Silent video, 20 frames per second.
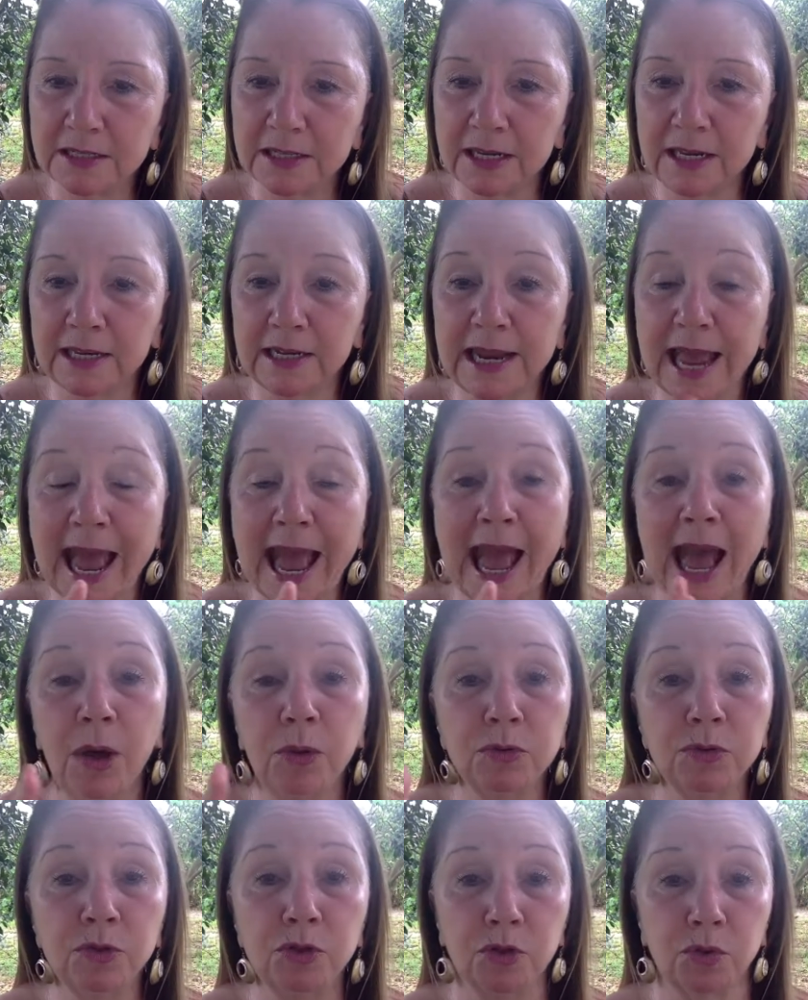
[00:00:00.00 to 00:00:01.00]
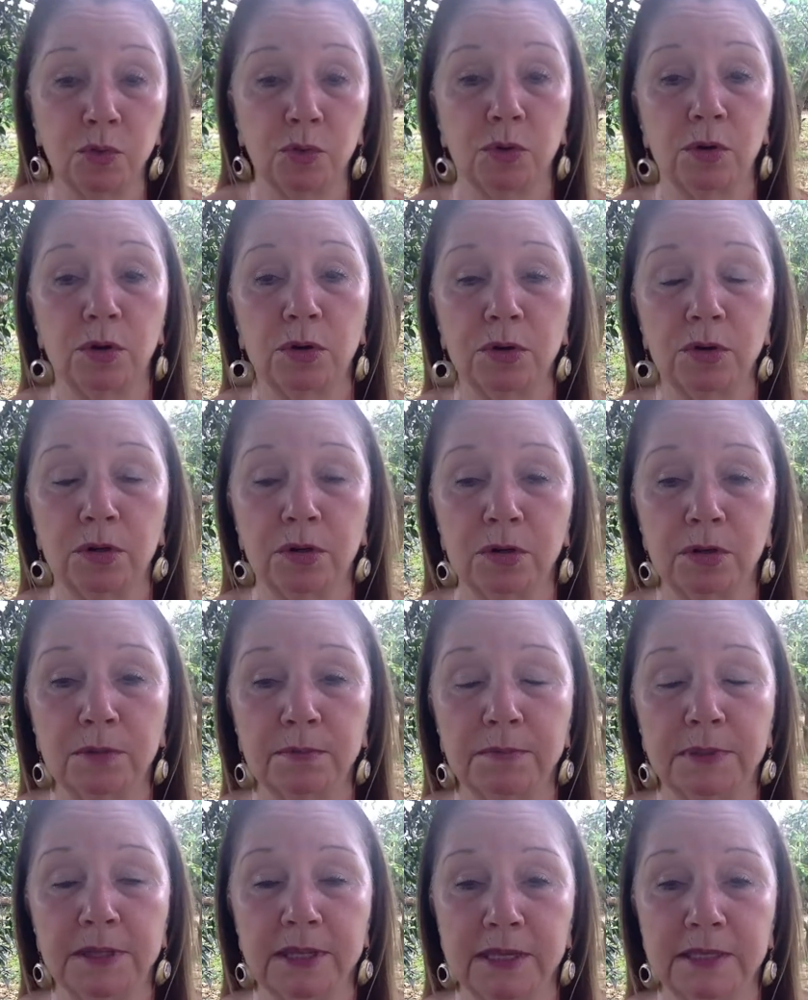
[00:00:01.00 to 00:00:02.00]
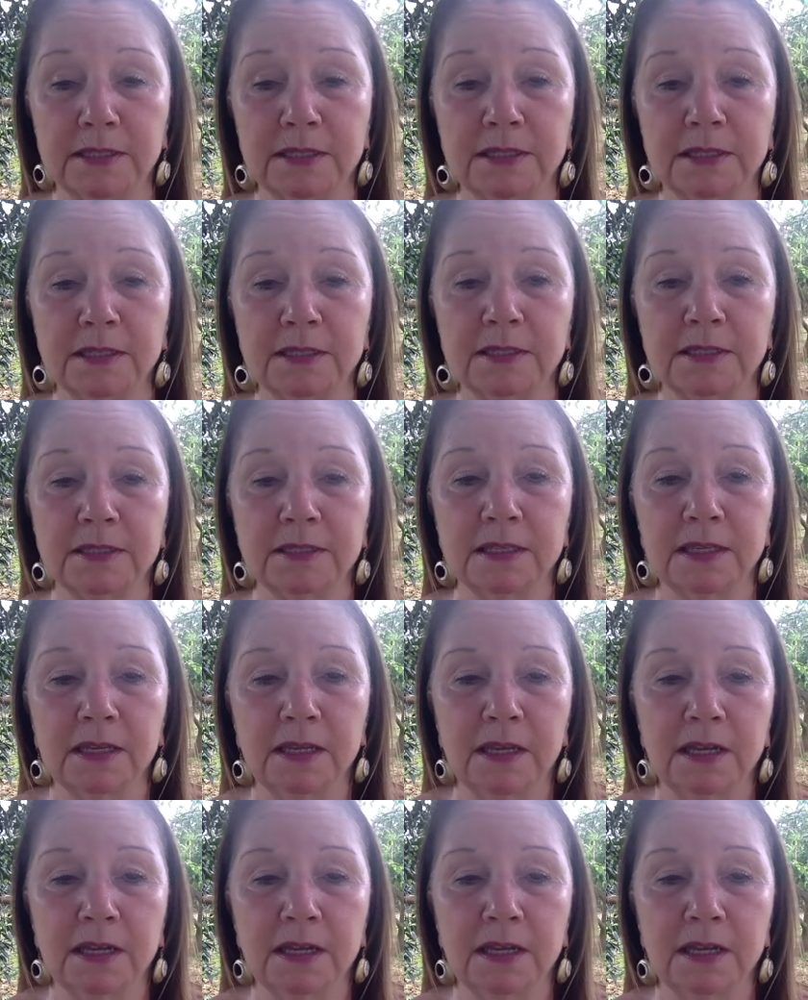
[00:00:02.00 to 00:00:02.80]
in outdoor places,